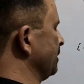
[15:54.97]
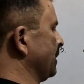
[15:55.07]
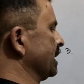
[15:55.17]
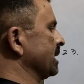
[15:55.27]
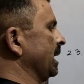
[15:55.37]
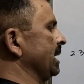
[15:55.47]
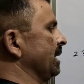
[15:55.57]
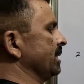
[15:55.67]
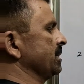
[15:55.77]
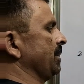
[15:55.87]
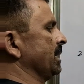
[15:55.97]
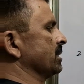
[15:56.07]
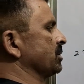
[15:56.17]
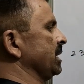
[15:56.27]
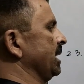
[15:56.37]
is plus I and this is
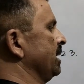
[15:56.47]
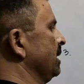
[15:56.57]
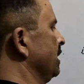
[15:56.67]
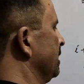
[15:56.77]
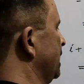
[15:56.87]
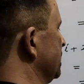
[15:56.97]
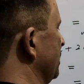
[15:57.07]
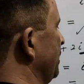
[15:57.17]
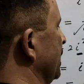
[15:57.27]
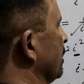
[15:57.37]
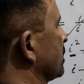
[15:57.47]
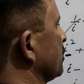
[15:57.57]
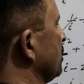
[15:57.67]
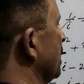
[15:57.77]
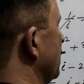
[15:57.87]
minus 3I. This will be equal to